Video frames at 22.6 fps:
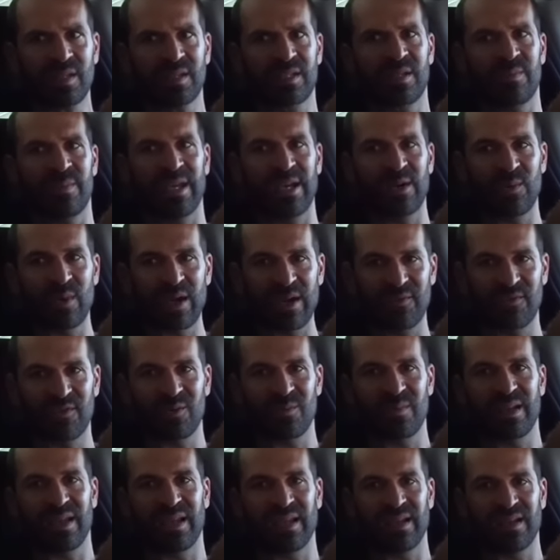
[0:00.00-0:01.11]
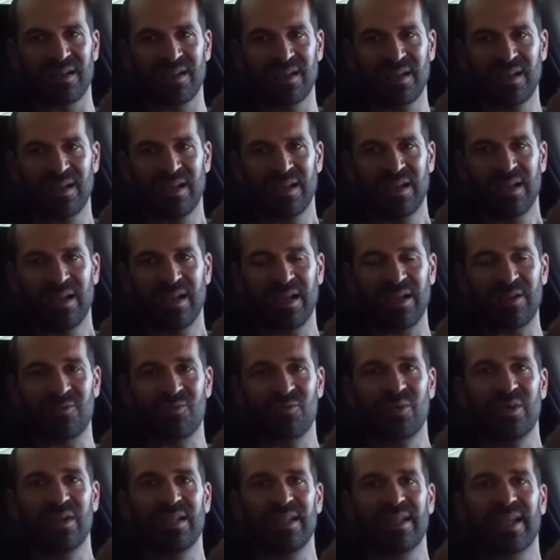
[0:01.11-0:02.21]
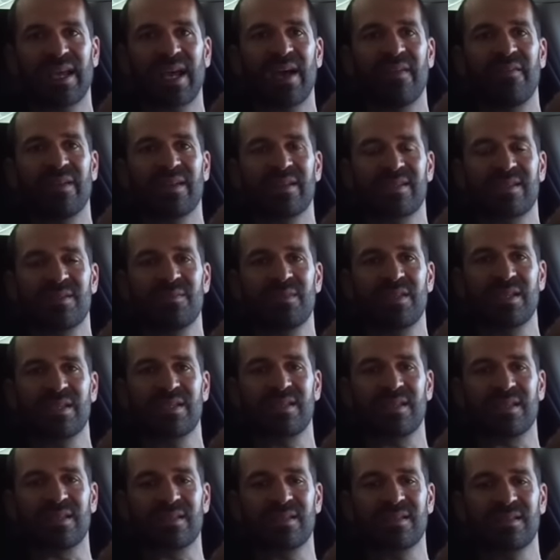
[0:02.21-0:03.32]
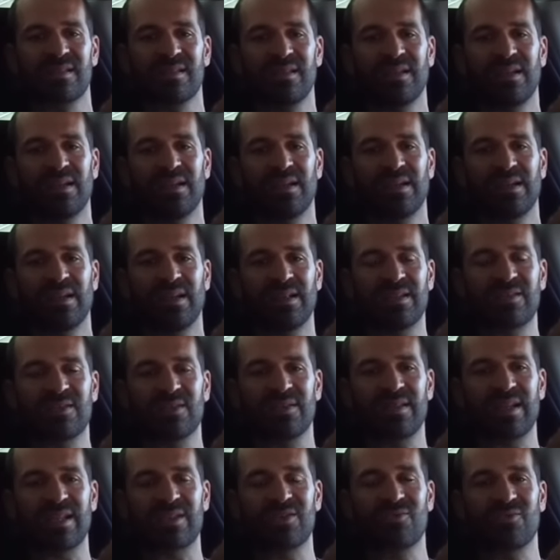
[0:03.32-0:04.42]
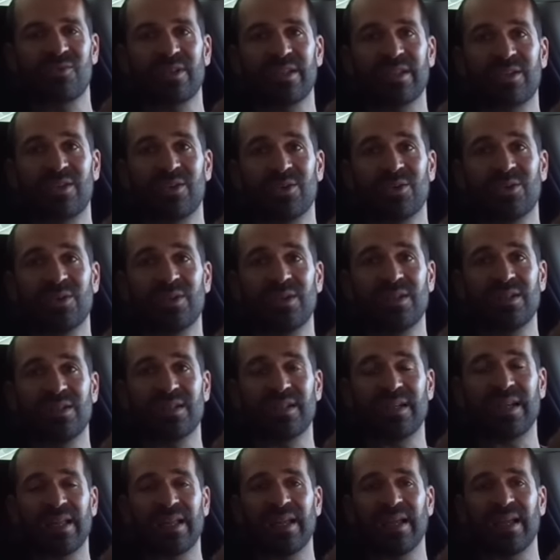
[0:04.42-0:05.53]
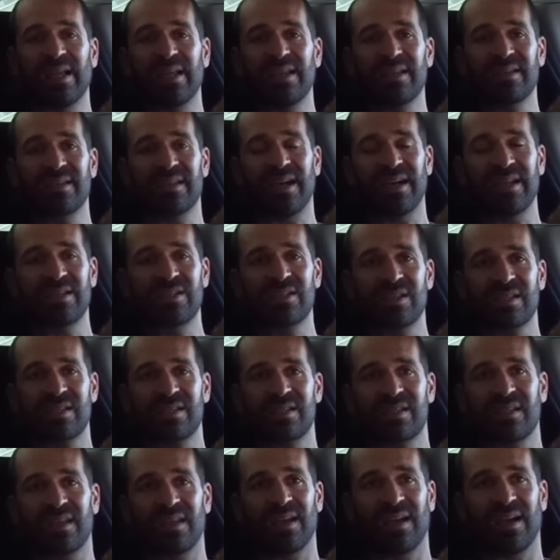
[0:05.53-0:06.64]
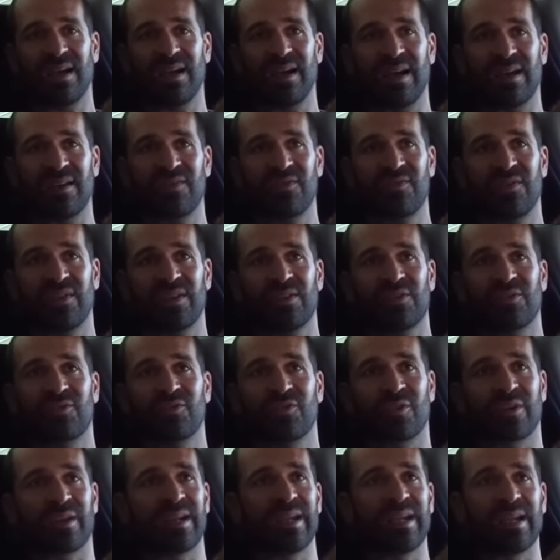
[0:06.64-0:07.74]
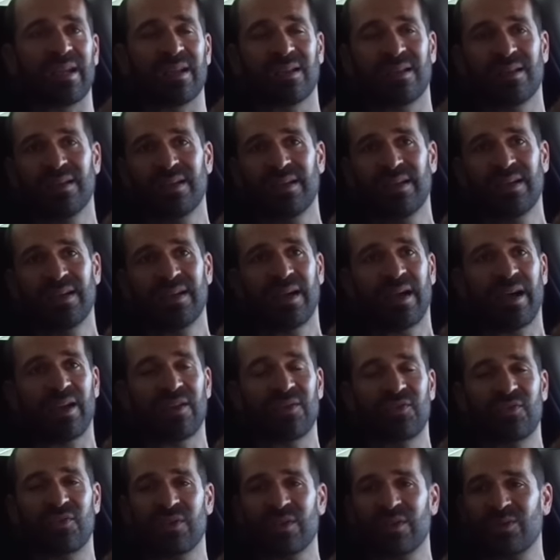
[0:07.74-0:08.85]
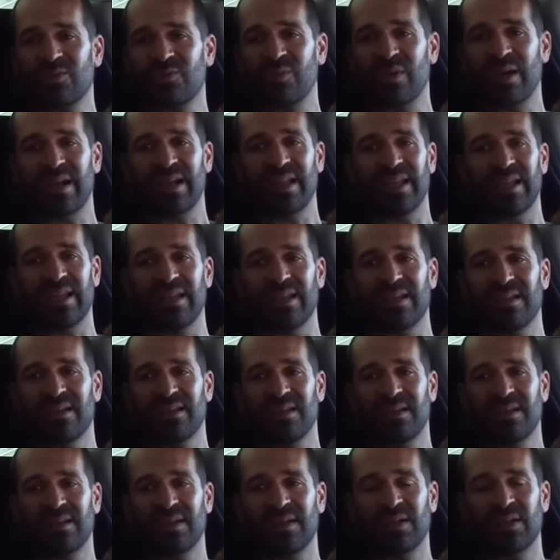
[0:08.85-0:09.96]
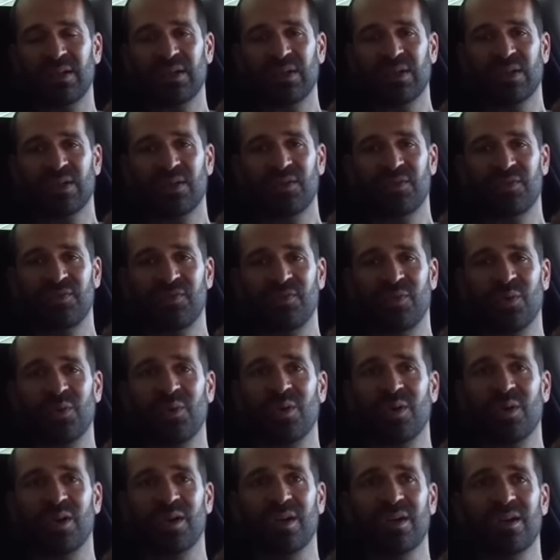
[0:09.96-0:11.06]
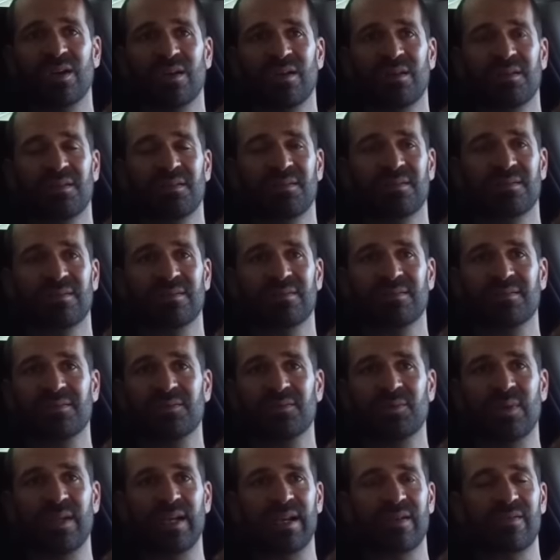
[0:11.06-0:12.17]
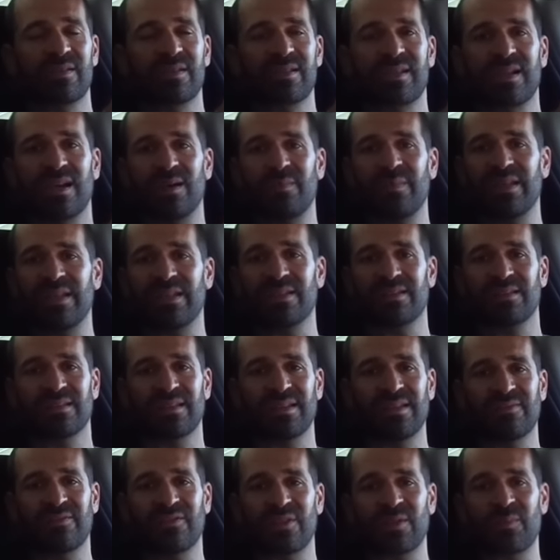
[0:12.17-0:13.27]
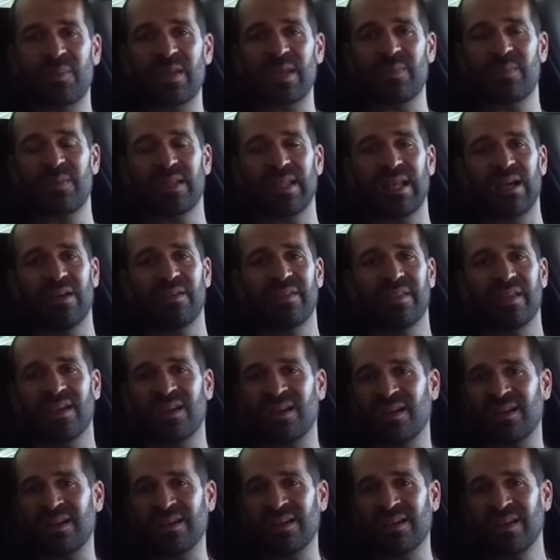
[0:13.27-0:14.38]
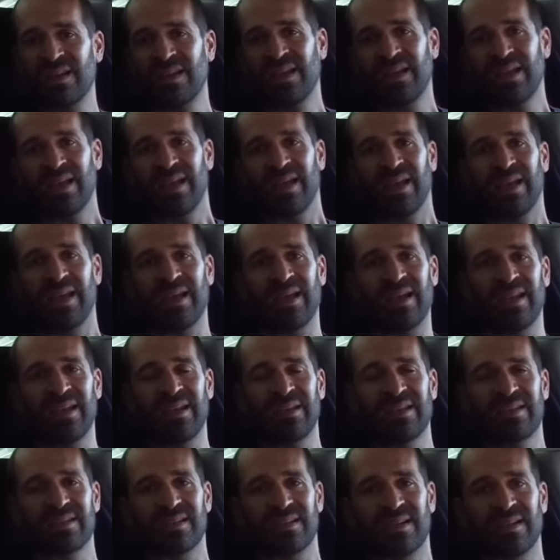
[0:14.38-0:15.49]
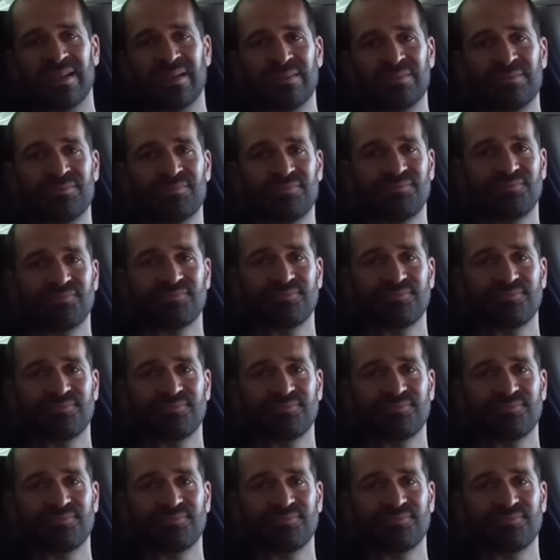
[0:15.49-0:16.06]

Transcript: to be away from me and, and really having some distance. And so that's really cool. And I just, I feel free. I feel ready for whatever's coming and for the people out there. And, and um,